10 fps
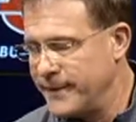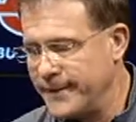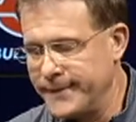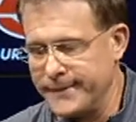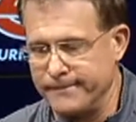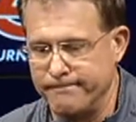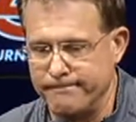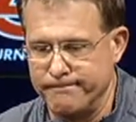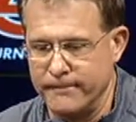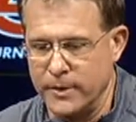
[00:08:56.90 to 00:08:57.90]
Um,
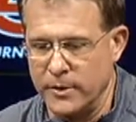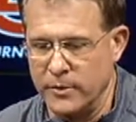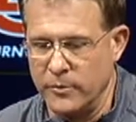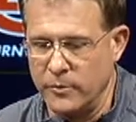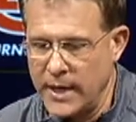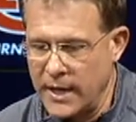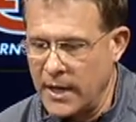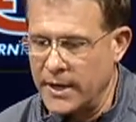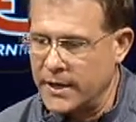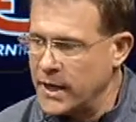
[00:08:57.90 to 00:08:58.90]
you know, and we had a
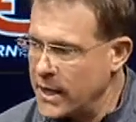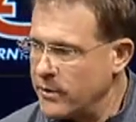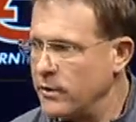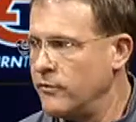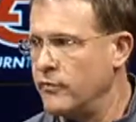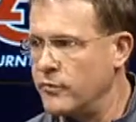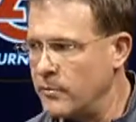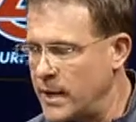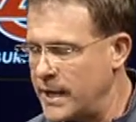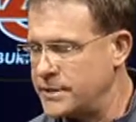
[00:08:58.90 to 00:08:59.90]
lot of carryover
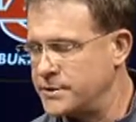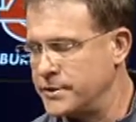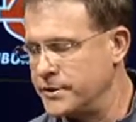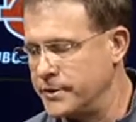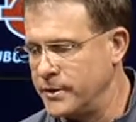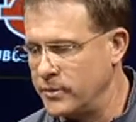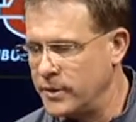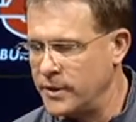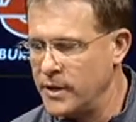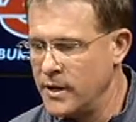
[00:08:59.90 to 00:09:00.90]
from last year. You know,
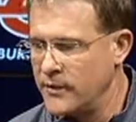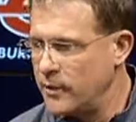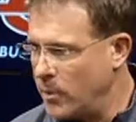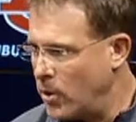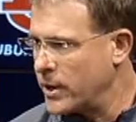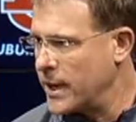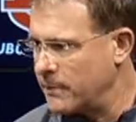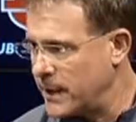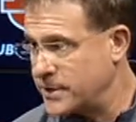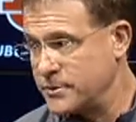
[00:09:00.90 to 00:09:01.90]
in the bowl
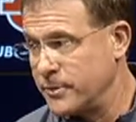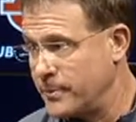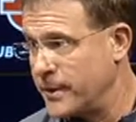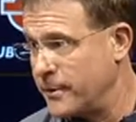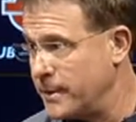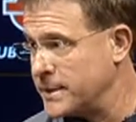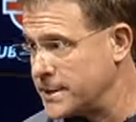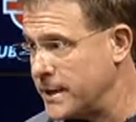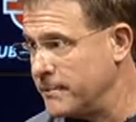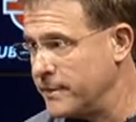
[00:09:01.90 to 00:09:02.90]
game last year, we played our
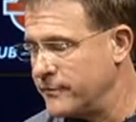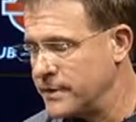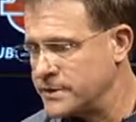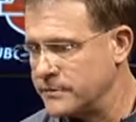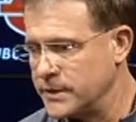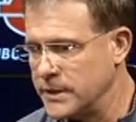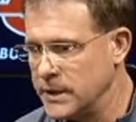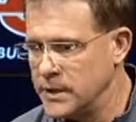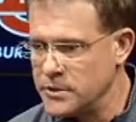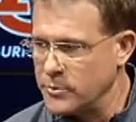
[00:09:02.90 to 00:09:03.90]
best game defensively,
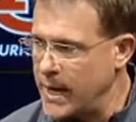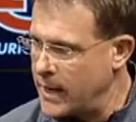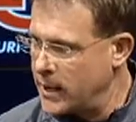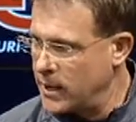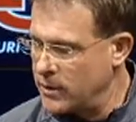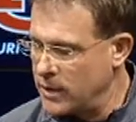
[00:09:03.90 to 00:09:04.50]
so we had a lot,